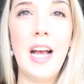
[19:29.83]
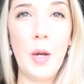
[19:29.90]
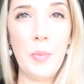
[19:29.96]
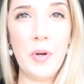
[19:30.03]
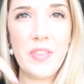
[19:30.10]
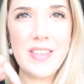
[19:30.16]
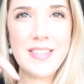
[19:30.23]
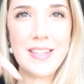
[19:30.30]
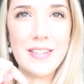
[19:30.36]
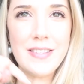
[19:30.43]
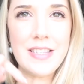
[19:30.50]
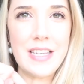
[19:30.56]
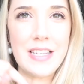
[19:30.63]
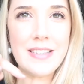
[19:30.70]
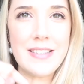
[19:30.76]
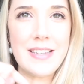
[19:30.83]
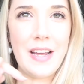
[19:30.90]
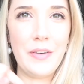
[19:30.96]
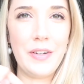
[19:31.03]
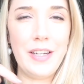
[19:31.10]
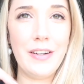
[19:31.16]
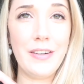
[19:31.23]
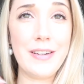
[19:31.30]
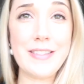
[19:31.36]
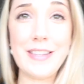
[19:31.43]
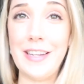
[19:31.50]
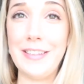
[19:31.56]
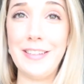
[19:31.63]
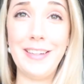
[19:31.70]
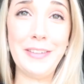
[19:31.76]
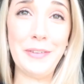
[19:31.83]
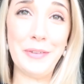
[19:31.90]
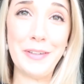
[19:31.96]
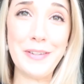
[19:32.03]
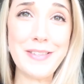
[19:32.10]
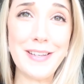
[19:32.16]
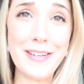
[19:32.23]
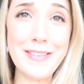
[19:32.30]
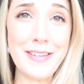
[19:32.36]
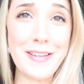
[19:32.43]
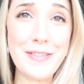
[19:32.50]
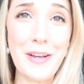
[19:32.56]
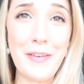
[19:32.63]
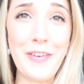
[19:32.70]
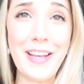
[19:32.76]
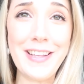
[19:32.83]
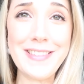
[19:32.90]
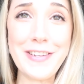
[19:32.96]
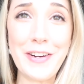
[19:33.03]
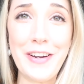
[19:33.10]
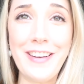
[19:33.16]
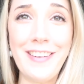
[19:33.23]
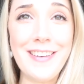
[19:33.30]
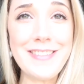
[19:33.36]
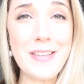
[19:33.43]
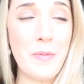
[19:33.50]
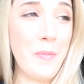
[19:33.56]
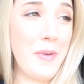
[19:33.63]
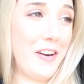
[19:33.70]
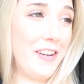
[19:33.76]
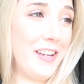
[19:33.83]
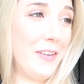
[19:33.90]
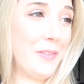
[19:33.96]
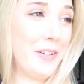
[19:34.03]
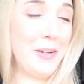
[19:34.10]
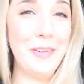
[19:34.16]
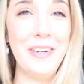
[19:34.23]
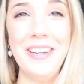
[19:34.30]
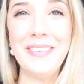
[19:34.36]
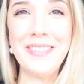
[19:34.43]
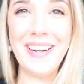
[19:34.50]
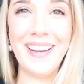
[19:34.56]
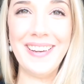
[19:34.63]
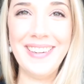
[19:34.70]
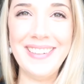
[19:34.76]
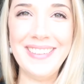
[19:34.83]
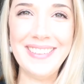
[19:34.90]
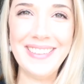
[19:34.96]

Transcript: I'll put the Celsius down here because I, I don't know Celsius offhand. Sorry guys, I'm American. We don't, we're not,